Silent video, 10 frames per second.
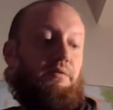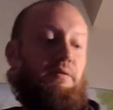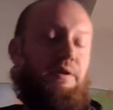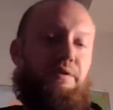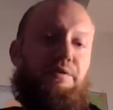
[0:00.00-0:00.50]

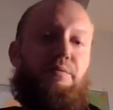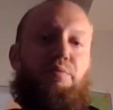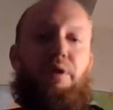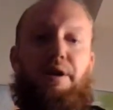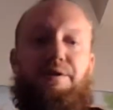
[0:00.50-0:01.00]
And these are
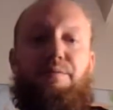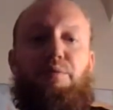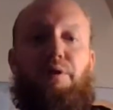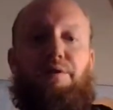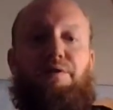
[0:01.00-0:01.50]
prized
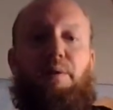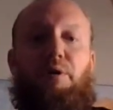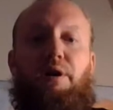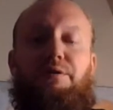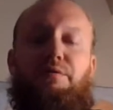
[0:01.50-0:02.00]
books. I
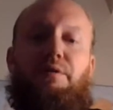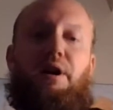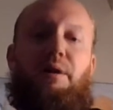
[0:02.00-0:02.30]
bought two